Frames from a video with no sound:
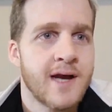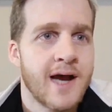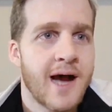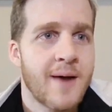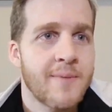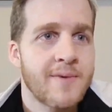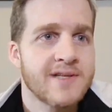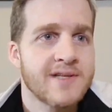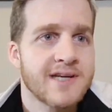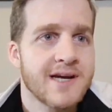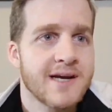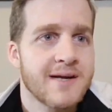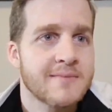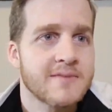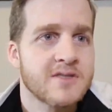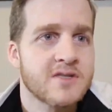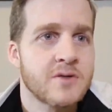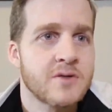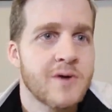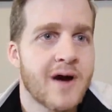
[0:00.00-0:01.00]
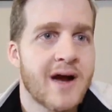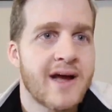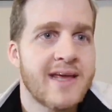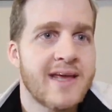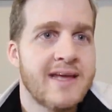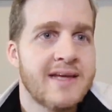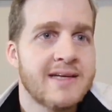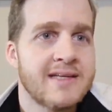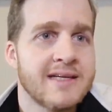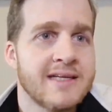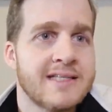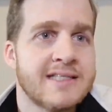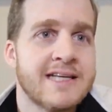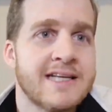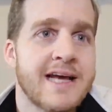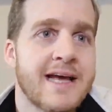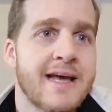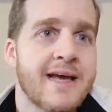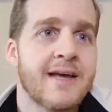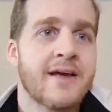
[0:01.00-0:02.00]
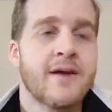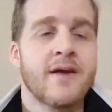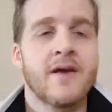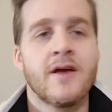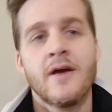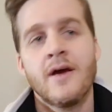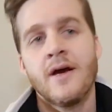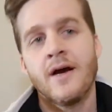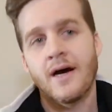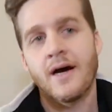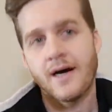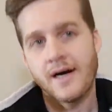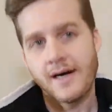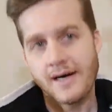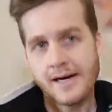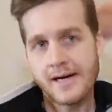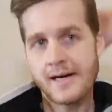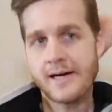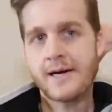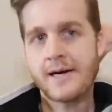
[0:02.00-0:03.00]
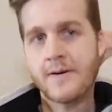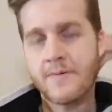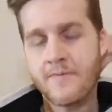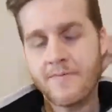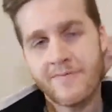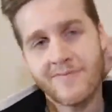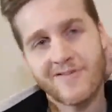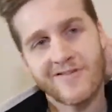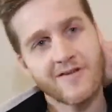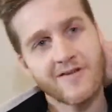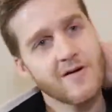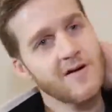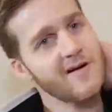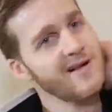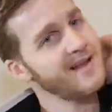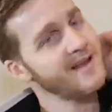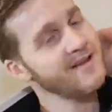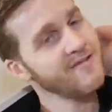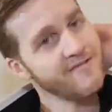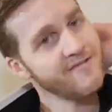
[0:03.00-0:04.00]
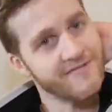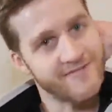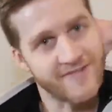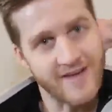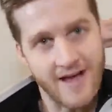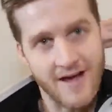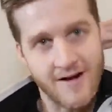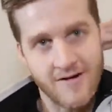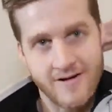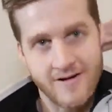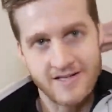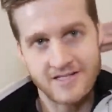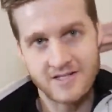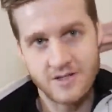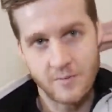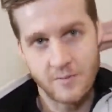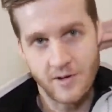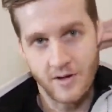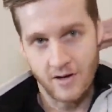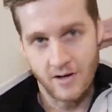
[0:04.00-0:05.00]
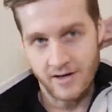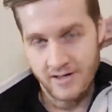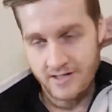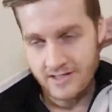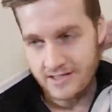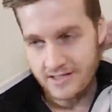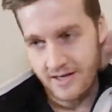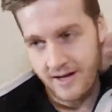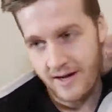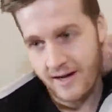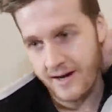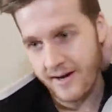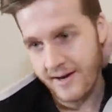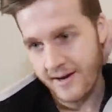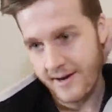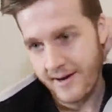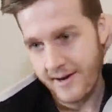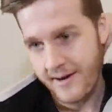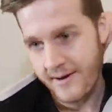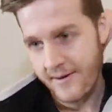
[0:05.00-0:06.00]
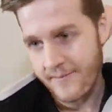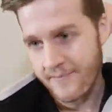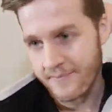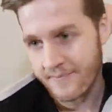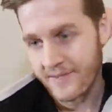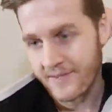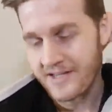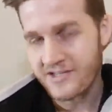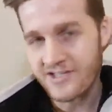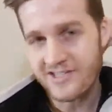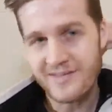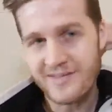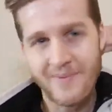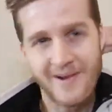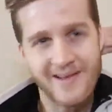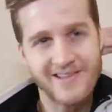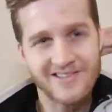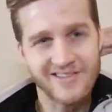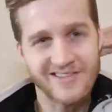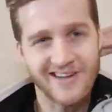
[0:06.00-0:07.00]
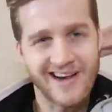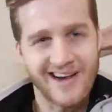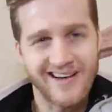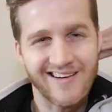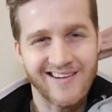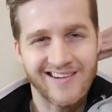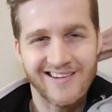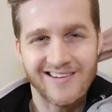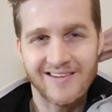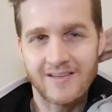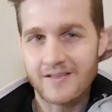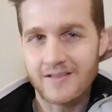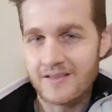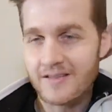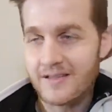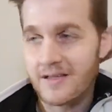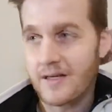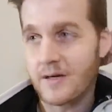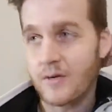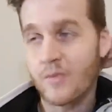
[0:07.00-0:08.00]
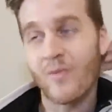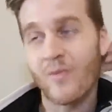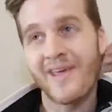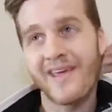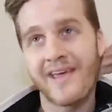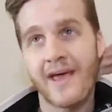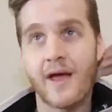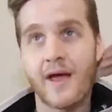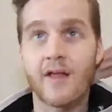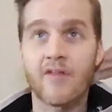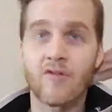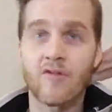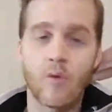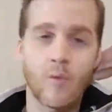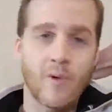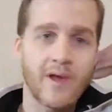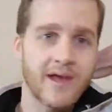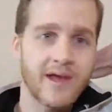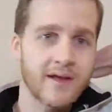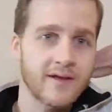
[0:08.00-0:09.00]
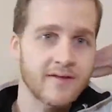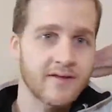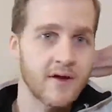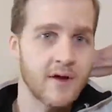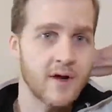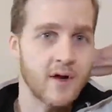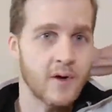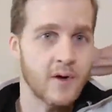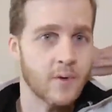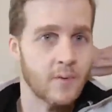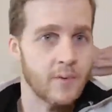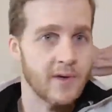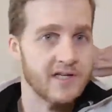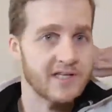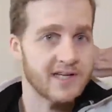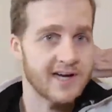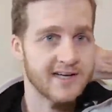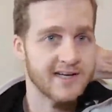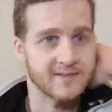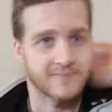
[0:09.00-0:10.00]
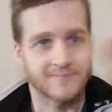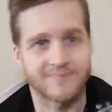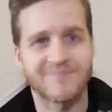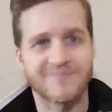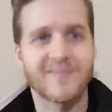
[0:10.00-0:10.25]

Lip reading: How many times do I eat a day? So it varies, to be honest. It just depends on weekends or weekdays.